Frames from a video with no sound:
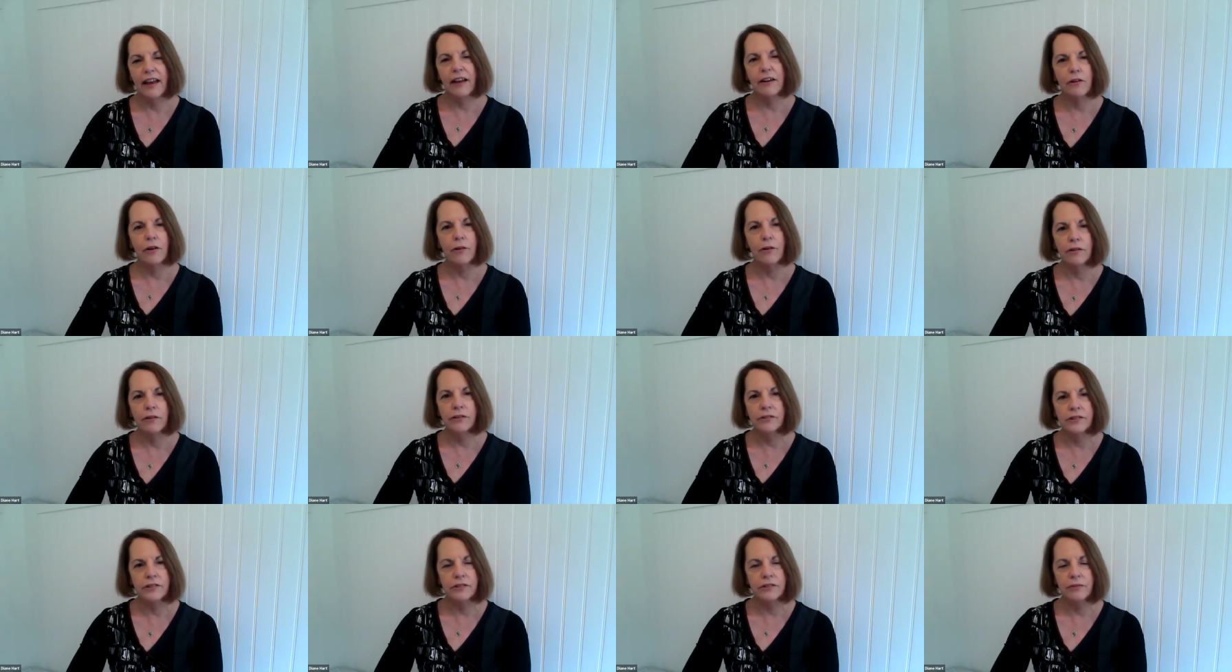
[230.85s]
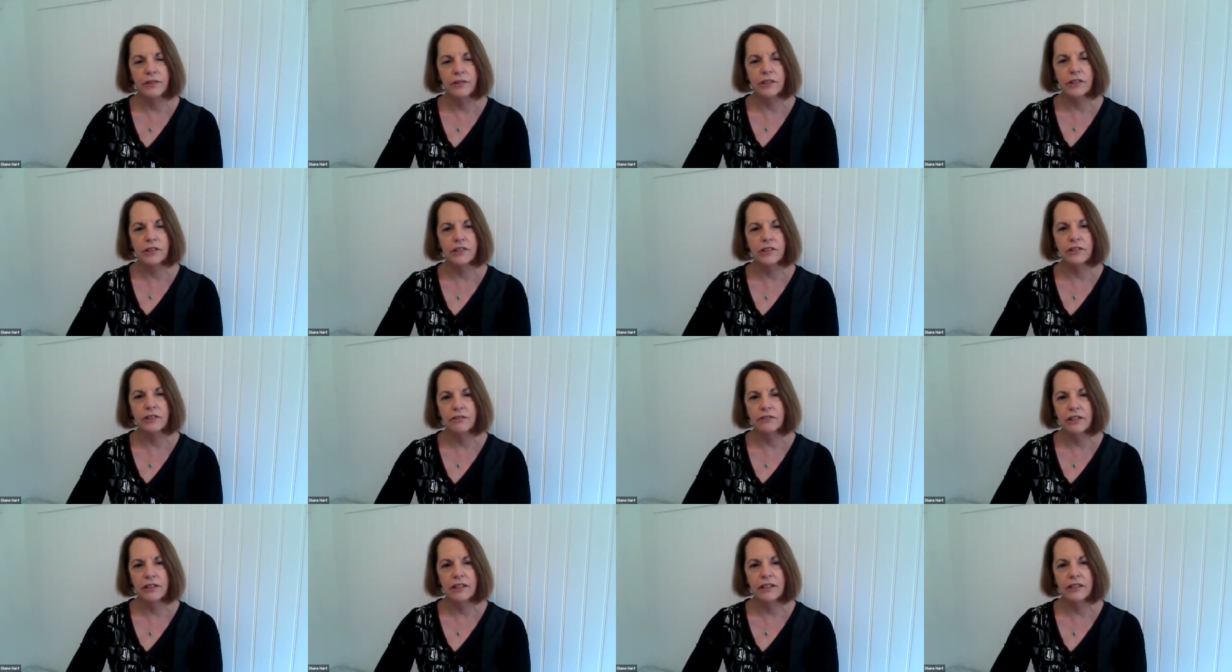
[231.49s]
And that holds
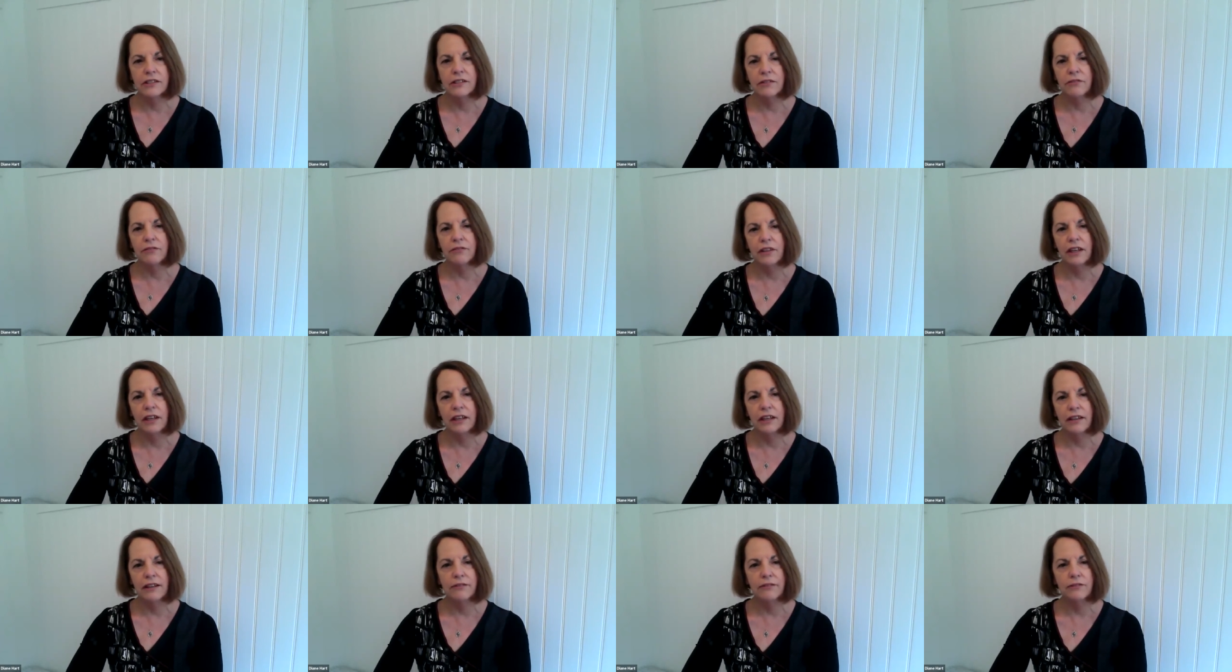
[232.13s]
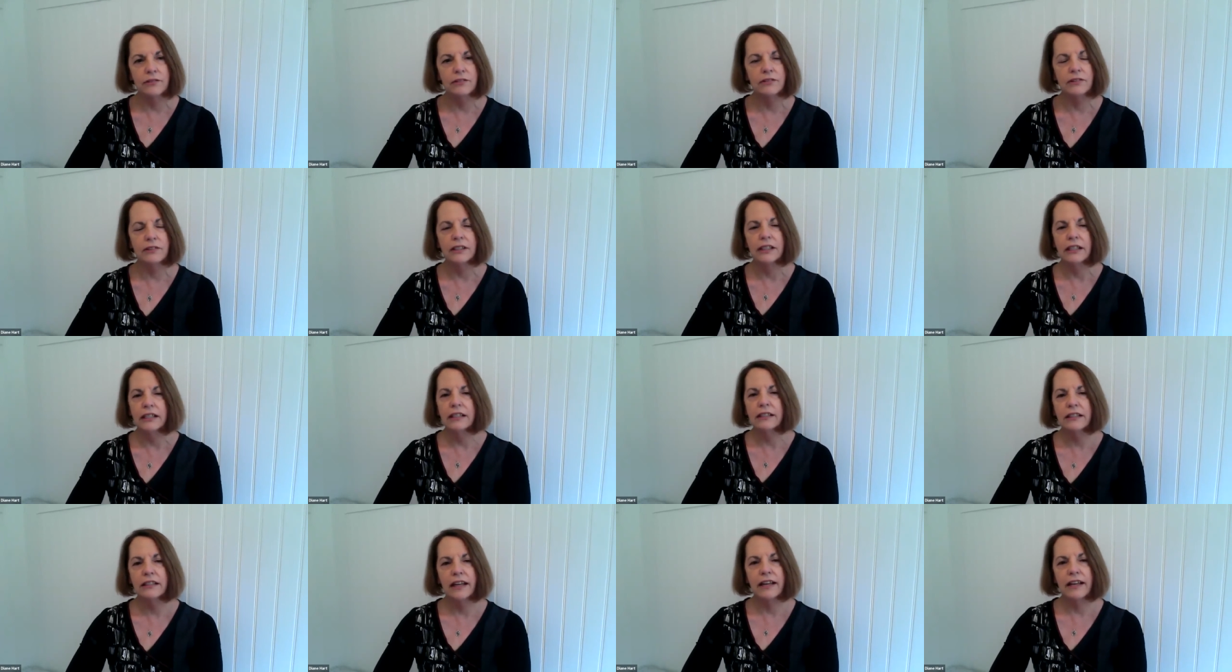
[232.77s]
original deeds of
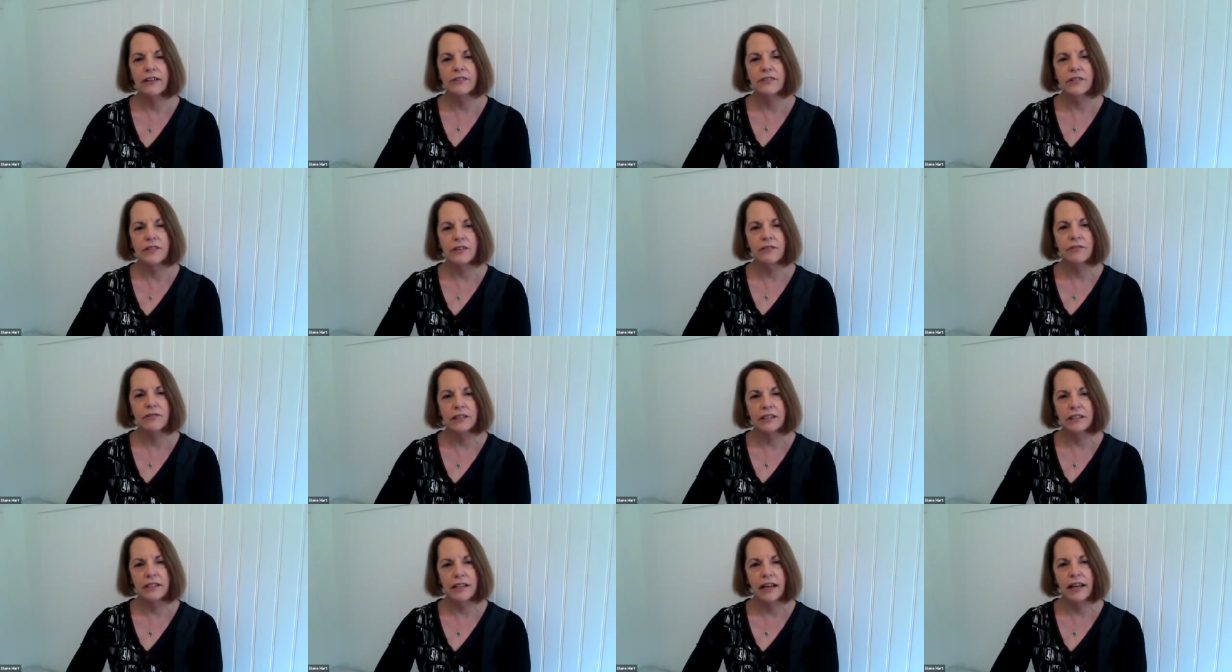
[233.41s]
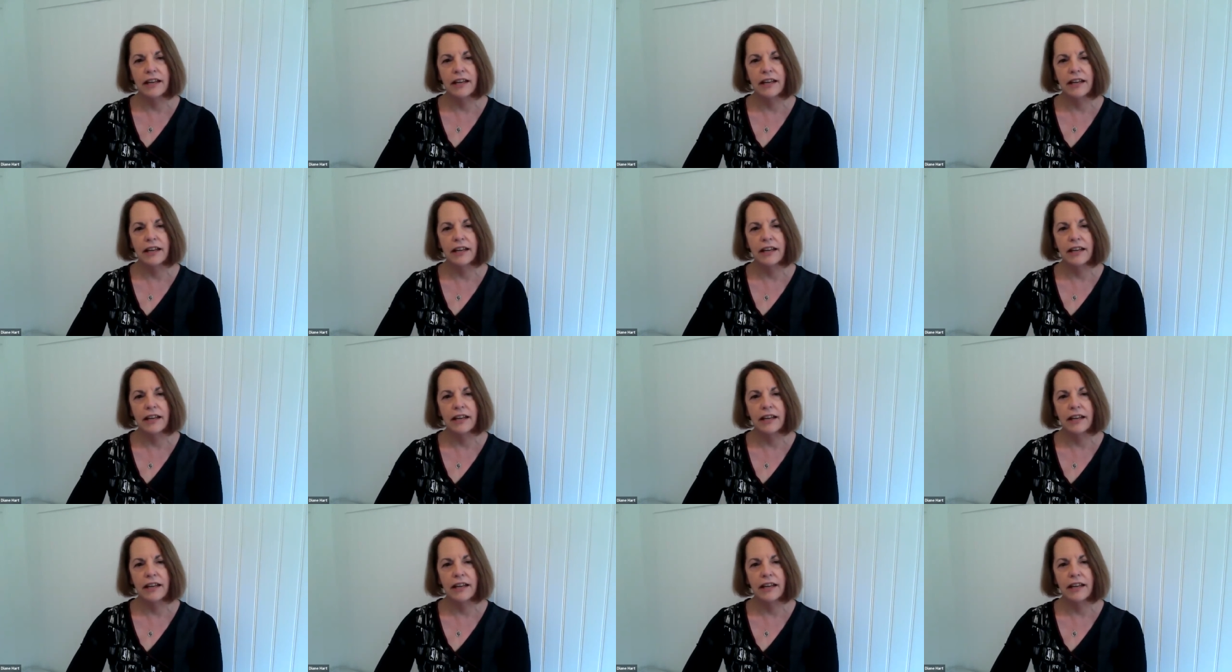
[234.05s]
gifts, letters of
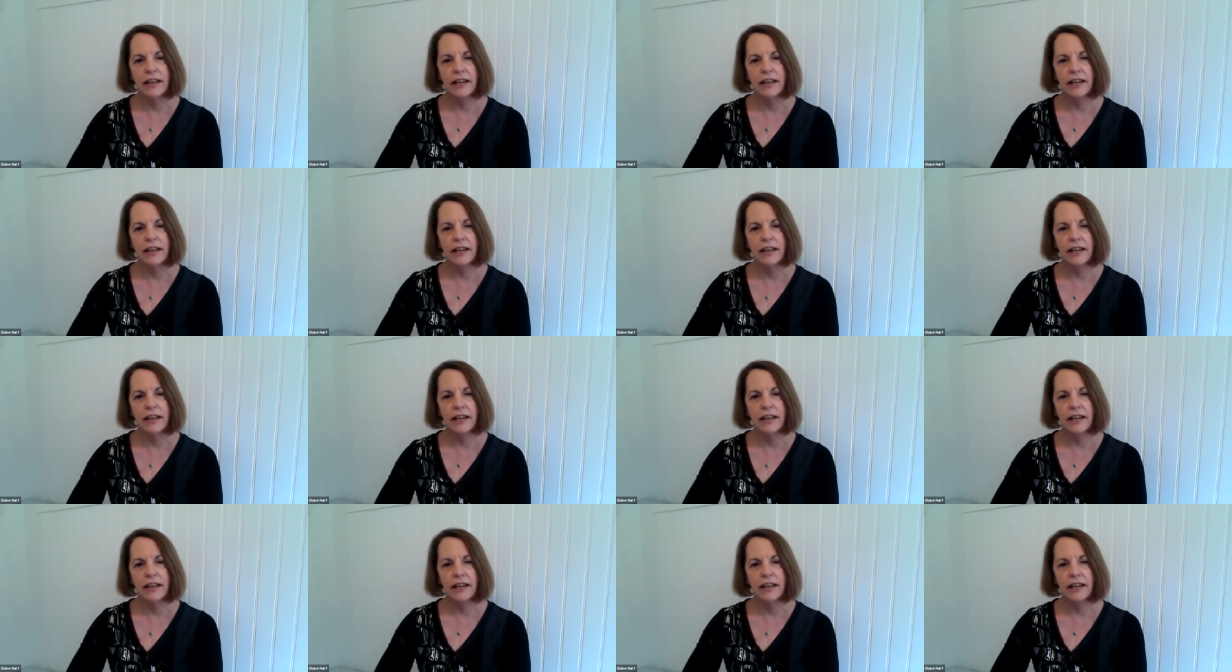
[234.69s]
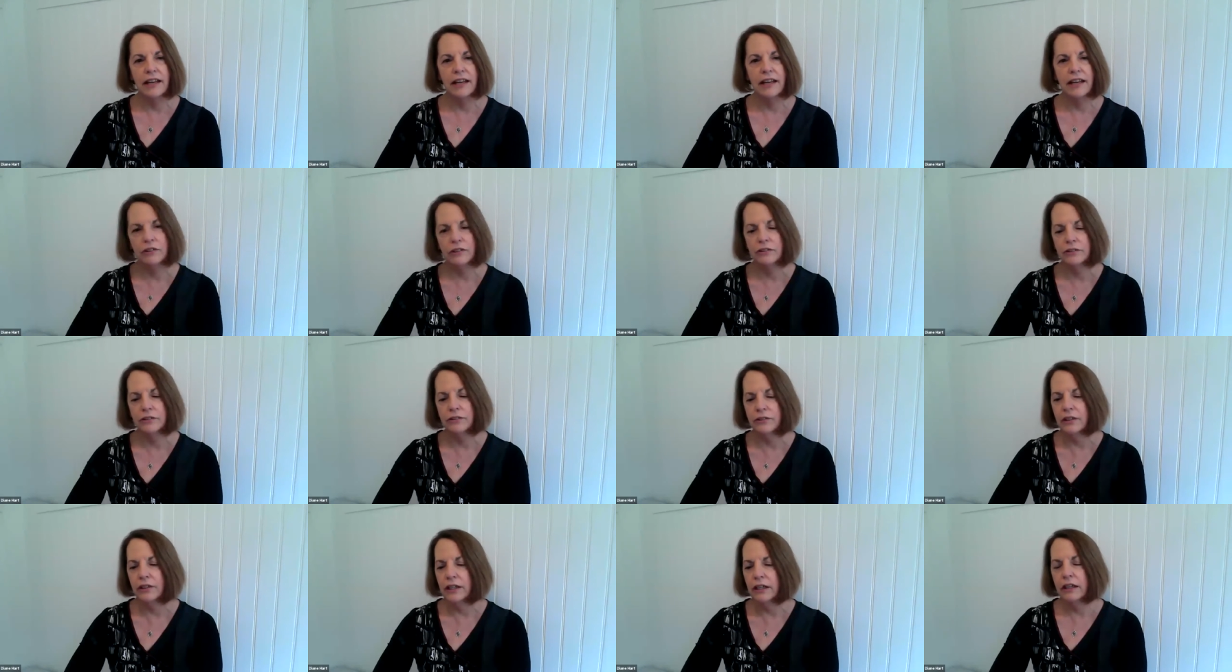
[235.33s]
intent from
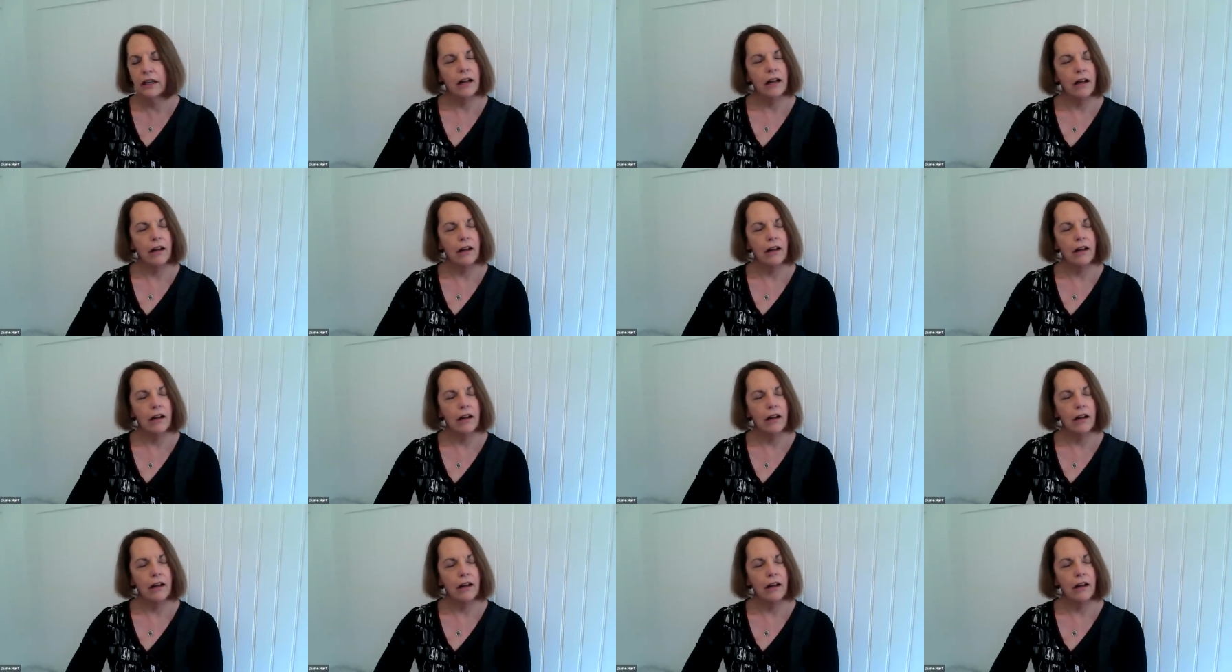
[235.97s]
donors,